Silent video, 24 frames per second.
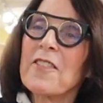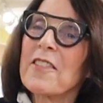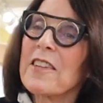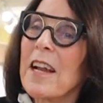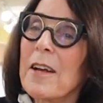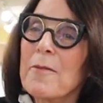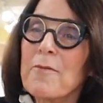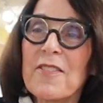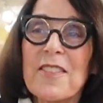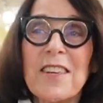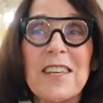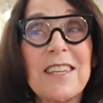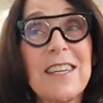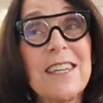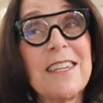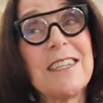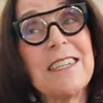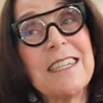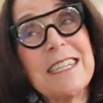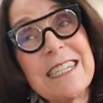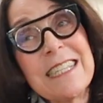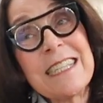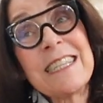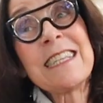And I'm thinking,
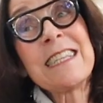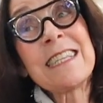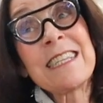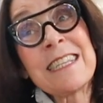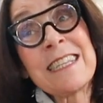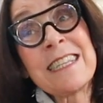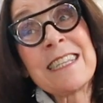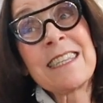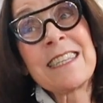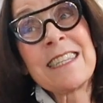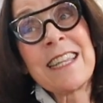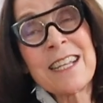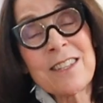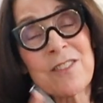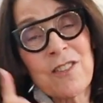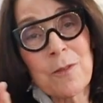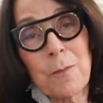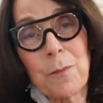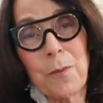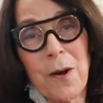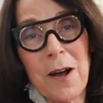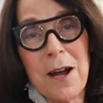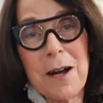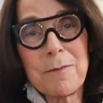that's a
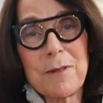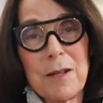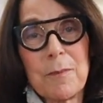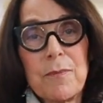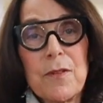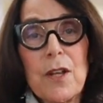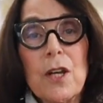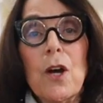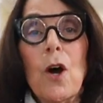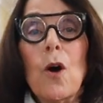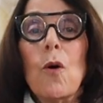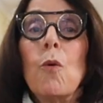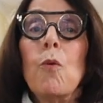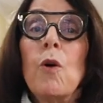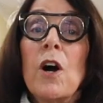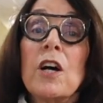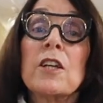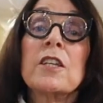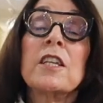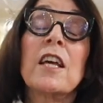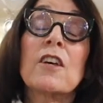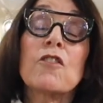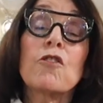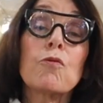problem.
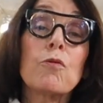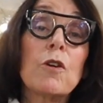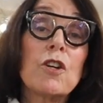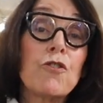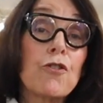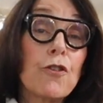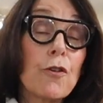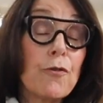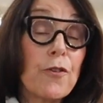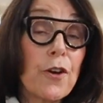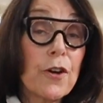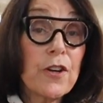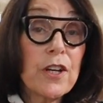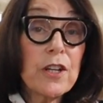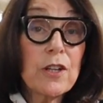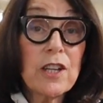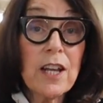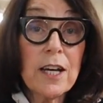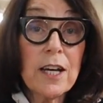Well, guess what? You're very